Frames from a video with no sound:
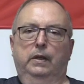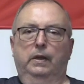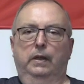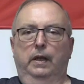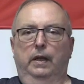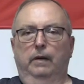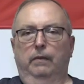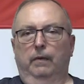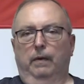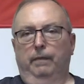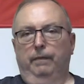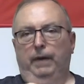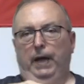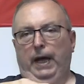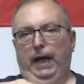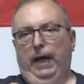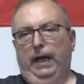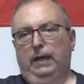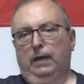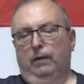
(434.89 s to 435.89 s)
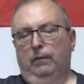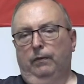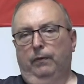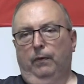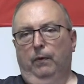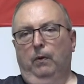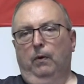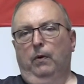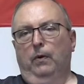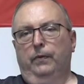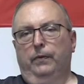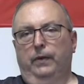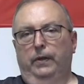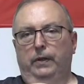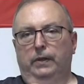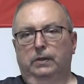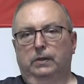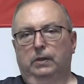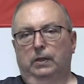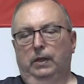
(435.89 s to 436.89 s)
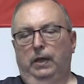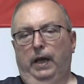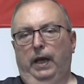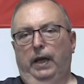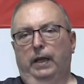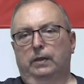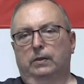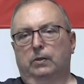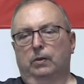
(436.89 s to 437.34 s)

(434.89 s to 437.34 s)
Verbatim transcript: and it went back and forth and this and that.